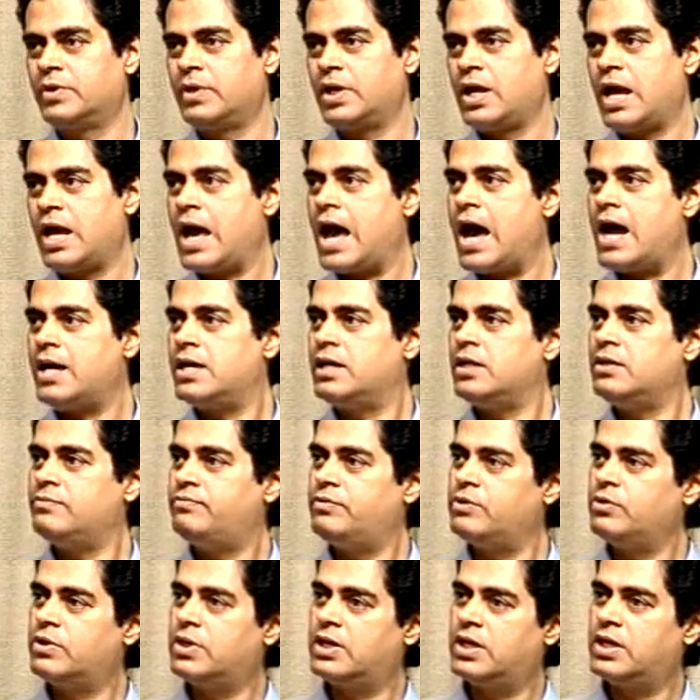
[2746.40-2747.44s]
And if
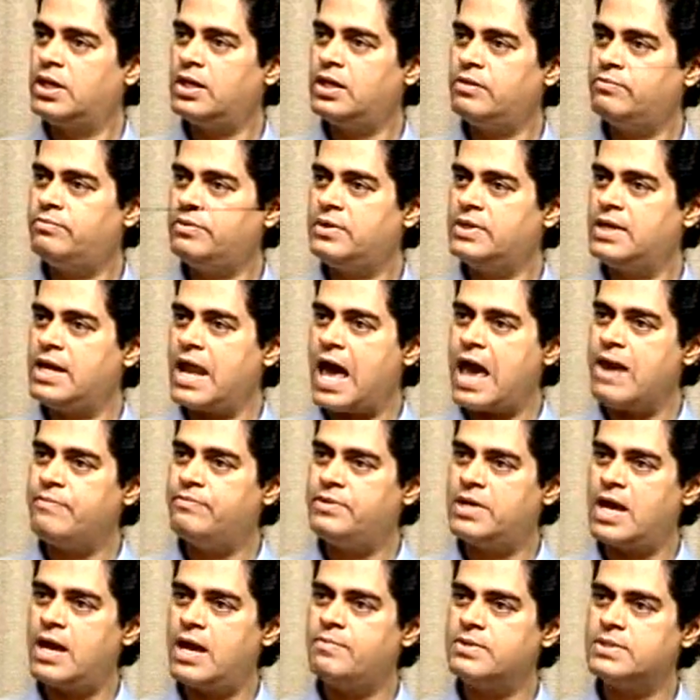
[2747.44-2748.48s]
the
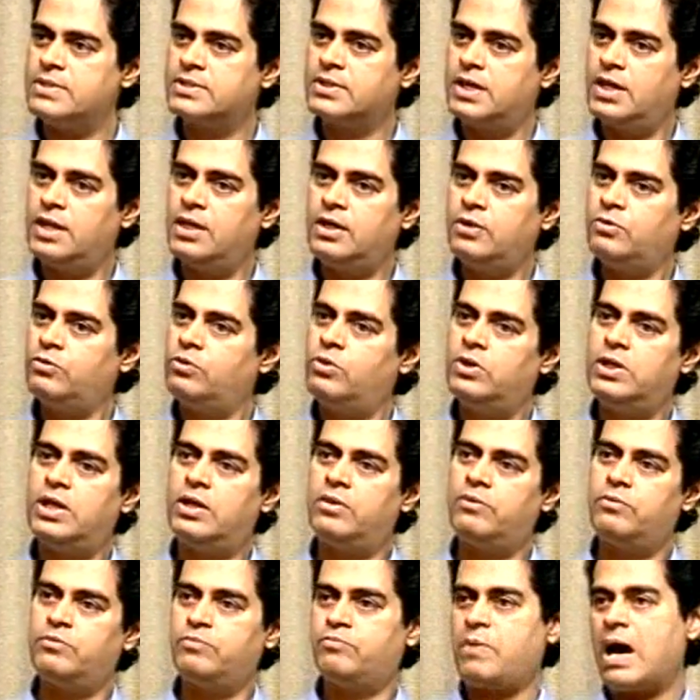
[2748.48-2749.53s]
lifetime is kill, you know that
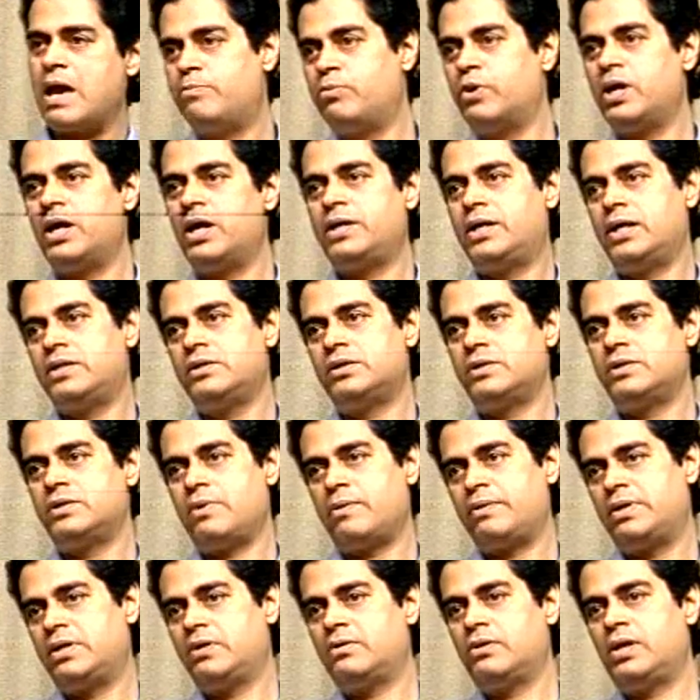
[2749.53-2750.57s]
bipolar transistor,
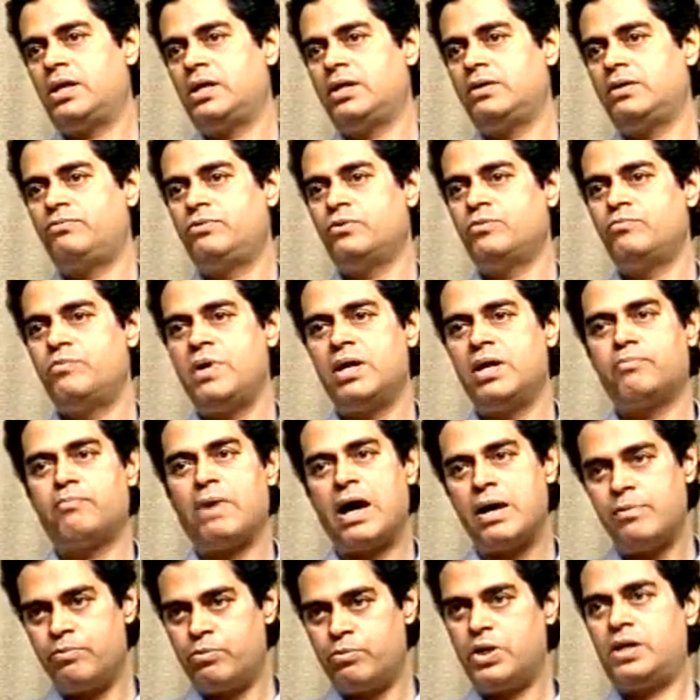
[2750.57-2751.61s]
particularly if you make
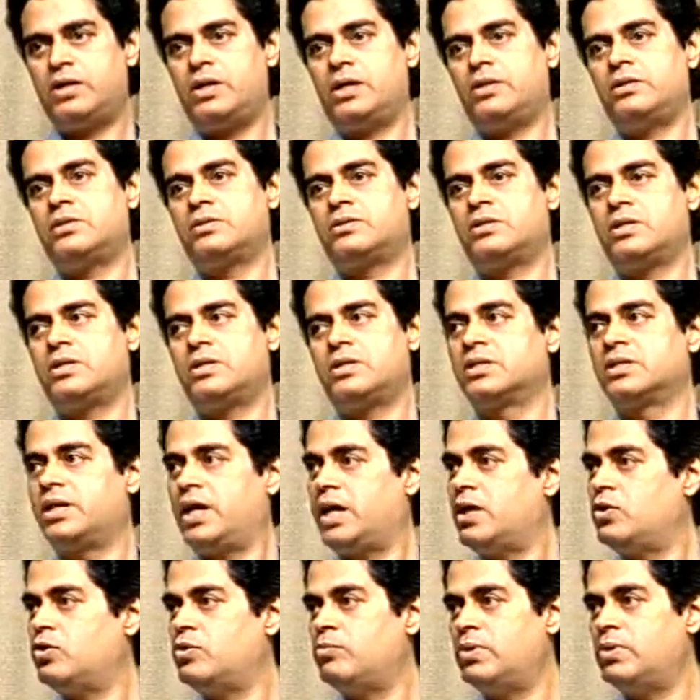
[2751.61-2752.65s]
bipolar transistors, gain
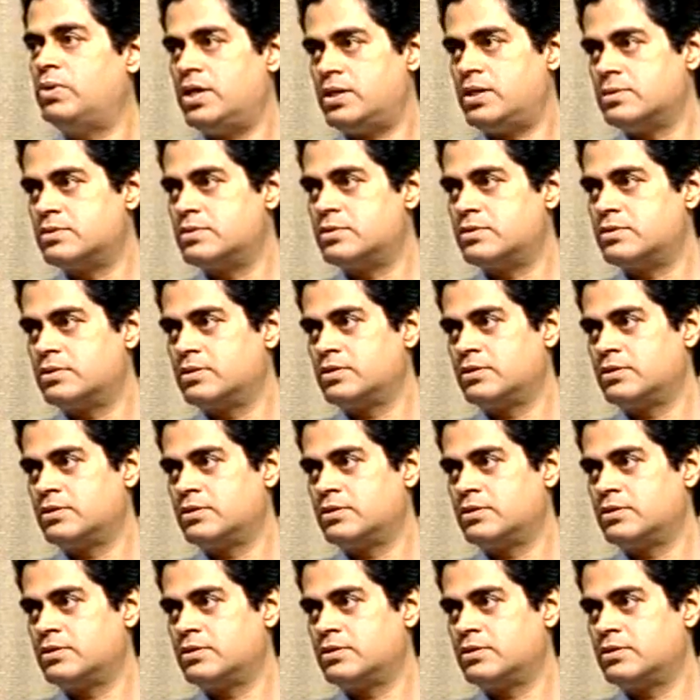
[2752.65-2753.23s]
will be less.